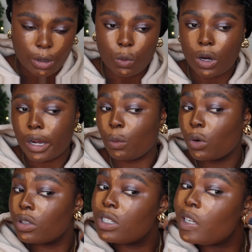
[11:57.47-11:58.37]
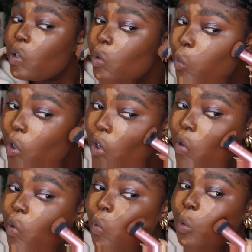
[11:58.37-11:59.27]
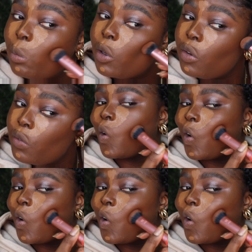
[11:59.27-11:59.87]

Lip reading: me what I wanted, but we move.